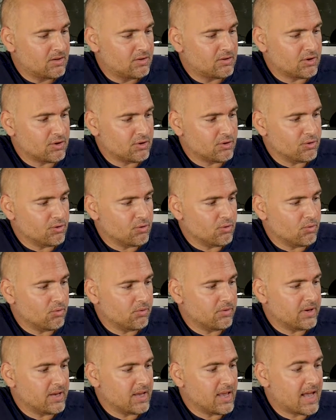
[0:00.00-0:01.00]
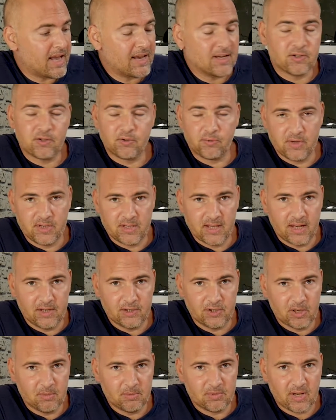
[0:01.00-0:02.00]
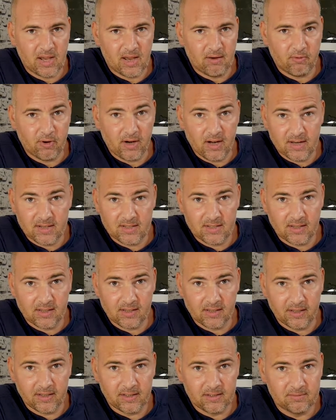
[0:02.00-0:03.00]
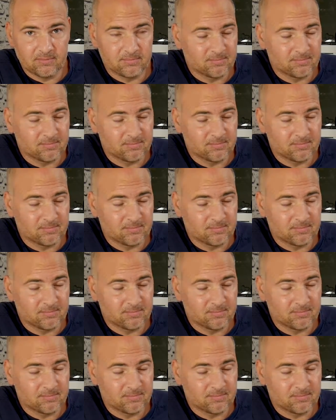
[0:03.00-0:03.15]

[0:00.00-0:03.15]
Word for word: to the H310 chipset realistically.